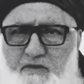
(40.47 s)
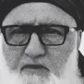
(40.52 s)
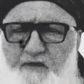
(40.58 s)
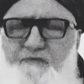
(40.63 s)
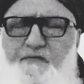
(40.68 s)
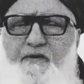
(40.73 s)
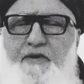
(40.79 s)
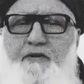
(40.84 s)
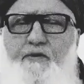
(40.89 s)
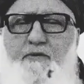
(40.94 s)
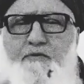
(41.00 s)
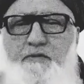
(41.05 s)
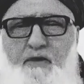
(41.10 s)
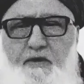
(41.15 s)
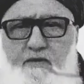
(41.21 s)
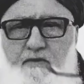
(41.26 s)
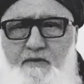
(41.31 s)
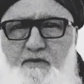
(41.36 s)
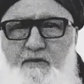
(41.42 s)

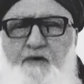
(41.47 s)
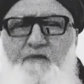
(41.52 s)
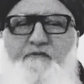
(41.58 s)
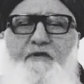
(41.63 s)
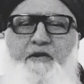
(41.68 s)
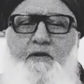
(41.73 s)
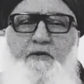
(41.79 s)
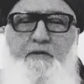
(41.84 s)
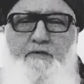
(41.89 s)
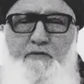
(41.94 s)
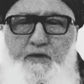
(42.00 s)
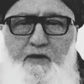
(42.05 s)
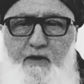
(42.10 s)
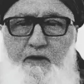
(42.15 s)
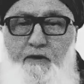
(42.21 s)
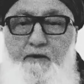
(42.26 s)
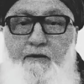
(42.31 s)
difficulty and difficulty.